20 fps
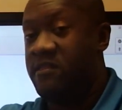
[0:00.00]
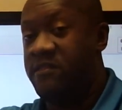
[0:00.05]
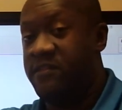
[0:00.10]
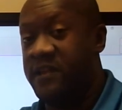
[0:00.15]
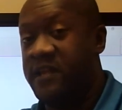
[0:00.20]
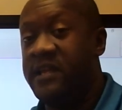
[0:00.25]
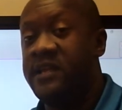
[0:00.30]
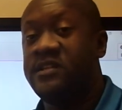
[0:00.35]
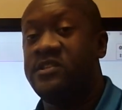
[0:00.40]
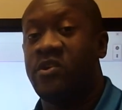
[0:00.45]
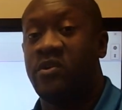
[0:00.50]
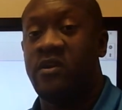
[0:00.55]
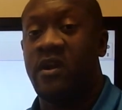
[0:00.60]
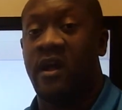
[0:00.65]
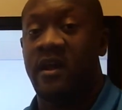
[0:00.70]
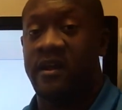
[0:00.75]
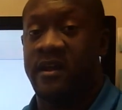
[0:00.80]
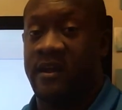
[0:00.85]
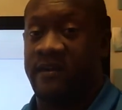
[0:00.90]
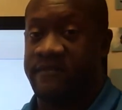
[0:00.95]
These are
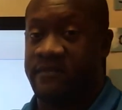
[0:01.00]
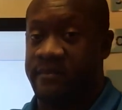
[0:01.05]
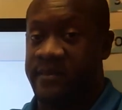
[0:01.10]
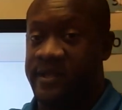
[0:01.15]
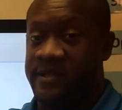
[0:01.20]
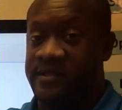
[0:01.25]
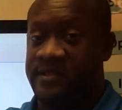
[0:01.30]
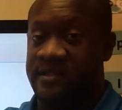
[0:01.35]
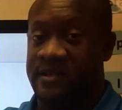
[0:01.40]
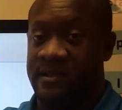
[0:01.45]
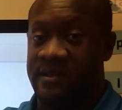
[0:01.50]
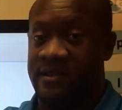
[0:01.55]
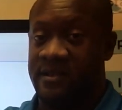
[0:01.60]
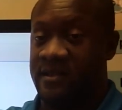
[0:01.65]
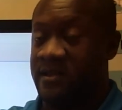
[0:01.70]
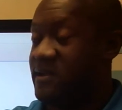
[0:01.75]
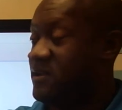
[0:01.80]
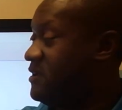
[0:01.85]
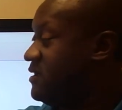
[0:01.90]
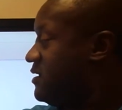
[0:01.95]
not governments.
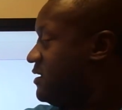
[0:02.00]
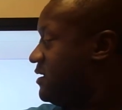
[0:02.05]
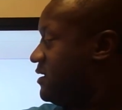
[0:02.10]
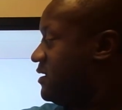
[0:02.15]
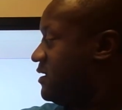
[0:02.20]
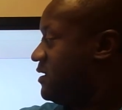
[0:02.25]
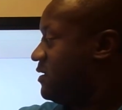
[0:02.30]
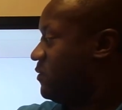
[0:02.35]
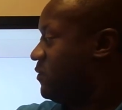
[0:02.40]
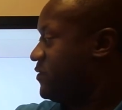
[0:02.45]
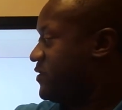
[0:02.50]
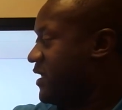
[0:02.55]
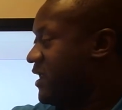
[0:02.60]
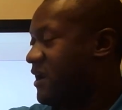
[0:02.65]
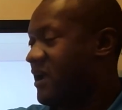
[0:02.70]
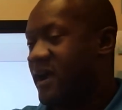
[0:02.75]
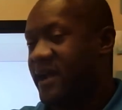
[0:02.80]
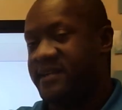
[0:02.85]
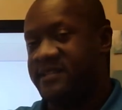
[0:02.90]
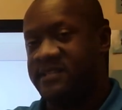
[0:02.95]
With that
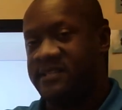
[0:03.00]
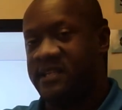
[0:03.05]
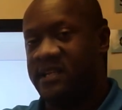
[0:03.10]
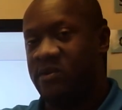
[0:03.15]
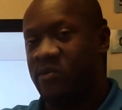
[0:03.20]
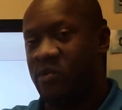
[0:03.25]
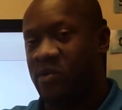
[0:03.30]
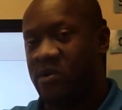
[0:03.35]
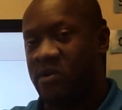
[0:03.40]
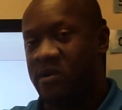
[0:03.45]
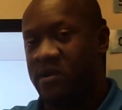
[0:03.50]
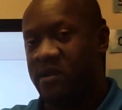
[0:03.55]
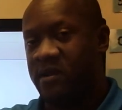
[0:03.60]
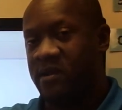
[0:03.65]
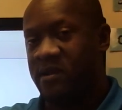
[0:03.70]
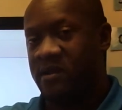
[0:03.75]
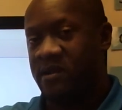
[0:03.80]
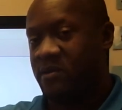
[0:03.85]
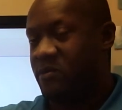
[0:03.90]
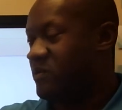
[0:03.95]
IC word,
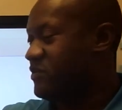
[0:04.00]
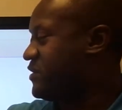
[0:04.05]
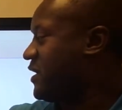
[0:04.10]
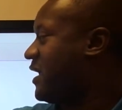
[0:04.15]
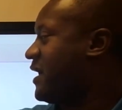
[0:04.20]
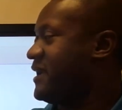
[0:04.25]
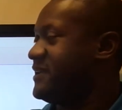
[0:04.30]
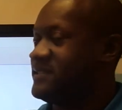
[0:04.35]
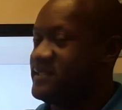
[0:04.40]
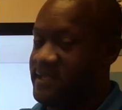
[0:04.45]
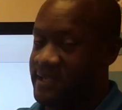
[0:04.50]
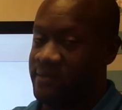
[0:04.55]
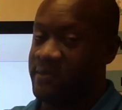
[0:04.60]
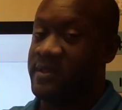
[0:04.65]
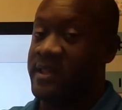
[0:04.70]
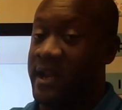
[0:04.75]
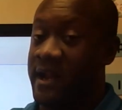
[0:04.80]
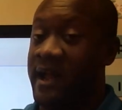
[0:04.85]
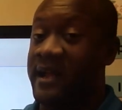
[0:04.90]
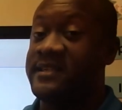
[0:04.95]
with that
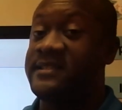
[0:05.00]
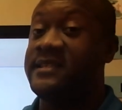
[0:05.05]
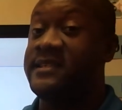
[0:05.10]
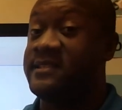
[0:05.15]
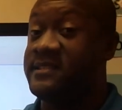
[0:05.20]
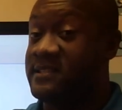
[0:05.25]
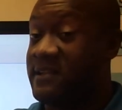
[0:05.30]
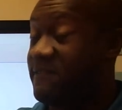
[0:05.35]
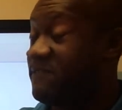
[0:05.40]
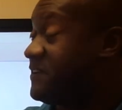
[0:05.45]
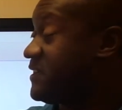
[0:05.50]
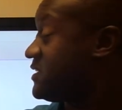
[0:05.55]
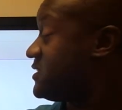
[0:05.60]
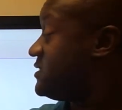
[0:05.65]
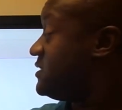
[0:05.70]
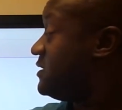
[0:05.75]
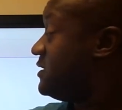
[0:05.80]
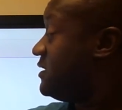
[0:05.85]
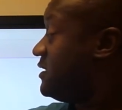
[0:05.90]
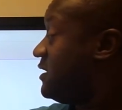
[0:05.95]
IC
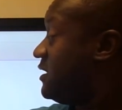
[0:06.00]
suffix,